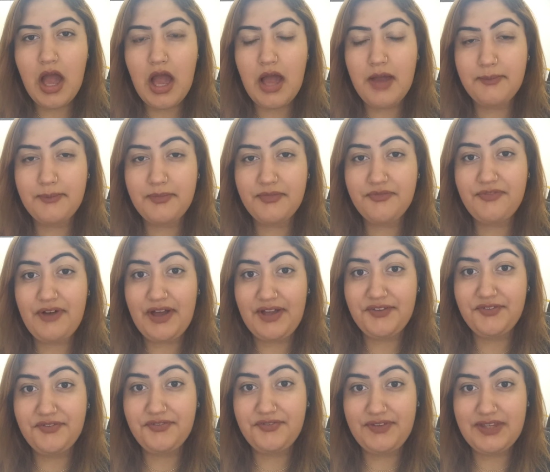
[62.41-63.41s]
I'm
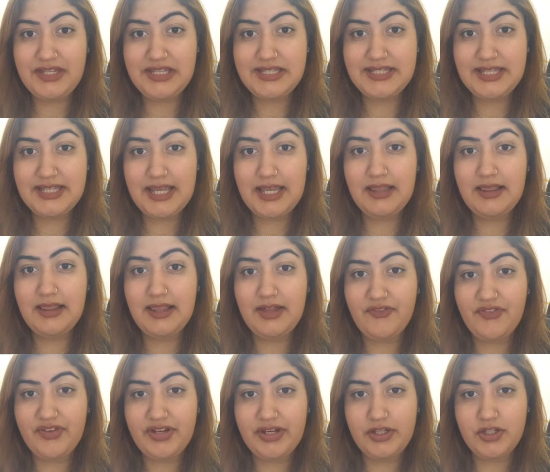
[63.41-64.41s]
5 feet
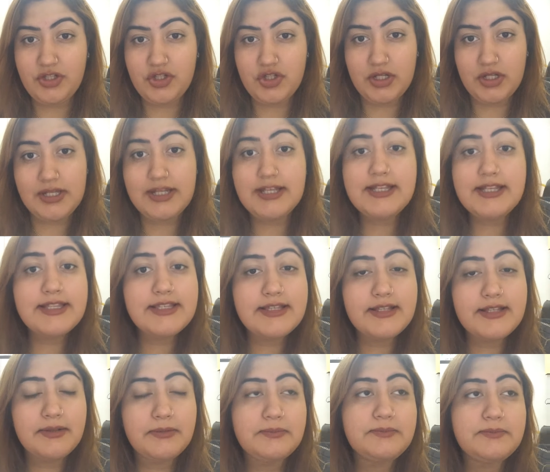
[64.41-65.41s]
11
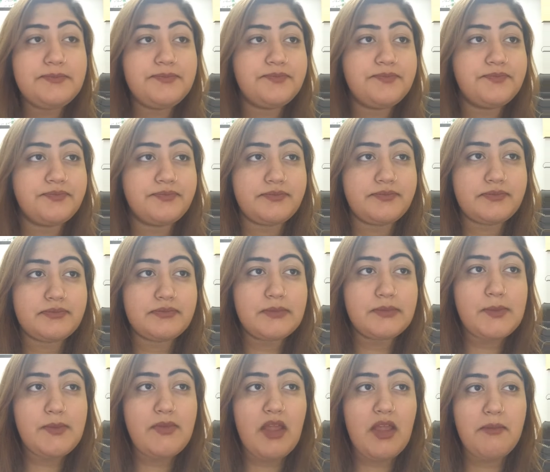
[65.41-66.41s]
inches.
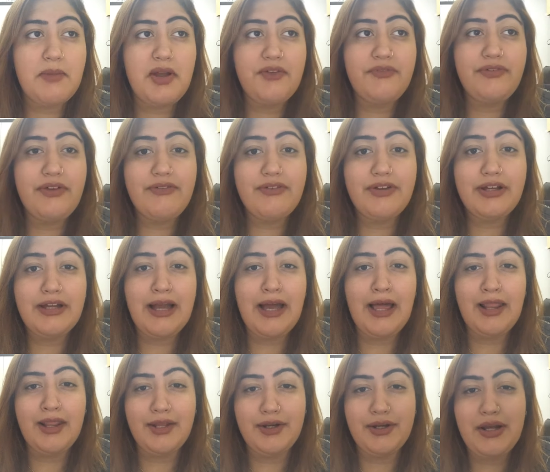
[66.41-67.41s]
My favorite
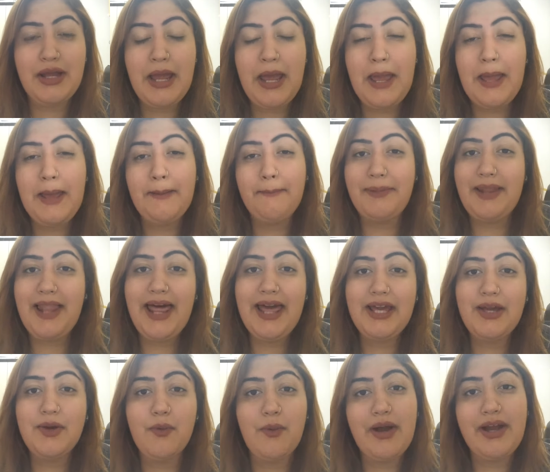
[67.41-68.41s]
color,
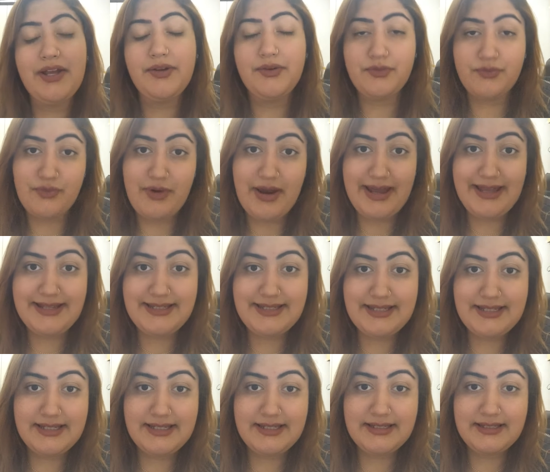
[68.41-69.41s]
black, white, red.
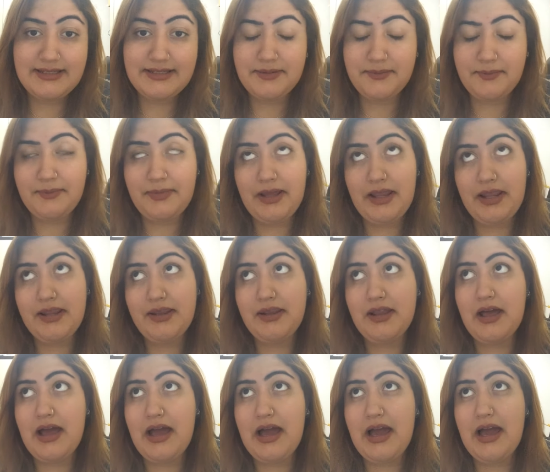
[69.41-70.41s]
But
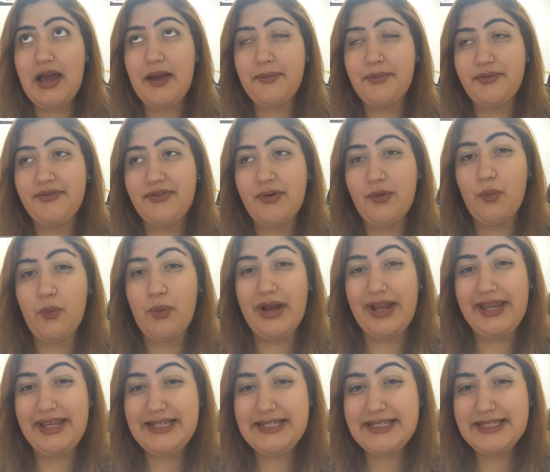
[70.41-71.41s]
I prefer
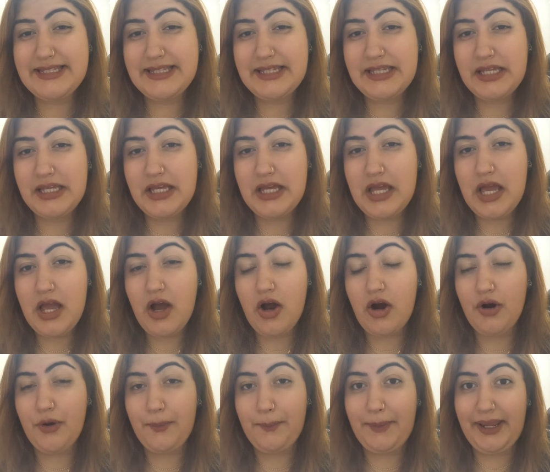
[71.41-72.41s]
white
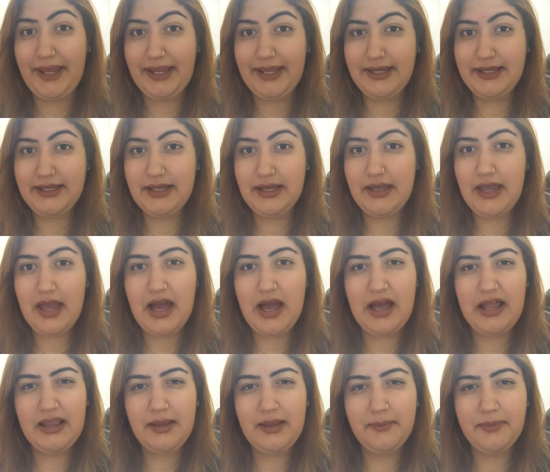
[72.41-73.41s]
or pink. Yeah,
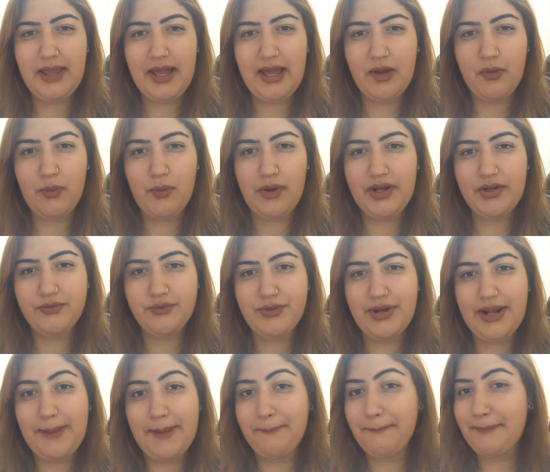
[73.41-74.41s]
I like black, white,
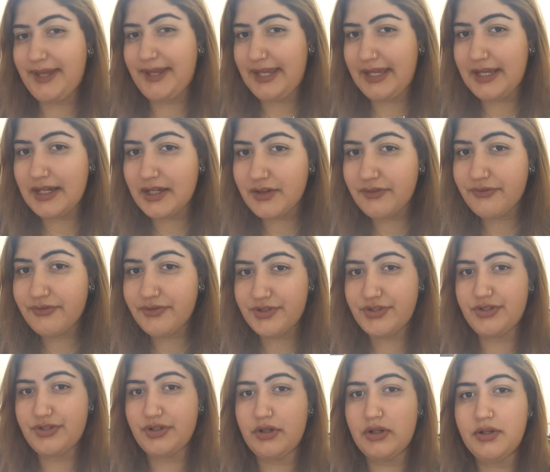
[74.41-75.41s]
red, and pink for
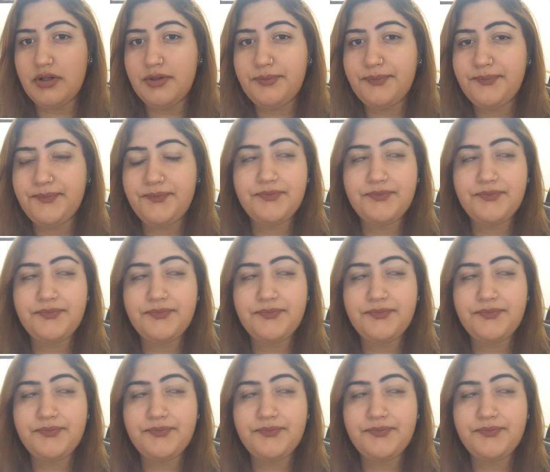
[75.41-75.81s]
sure.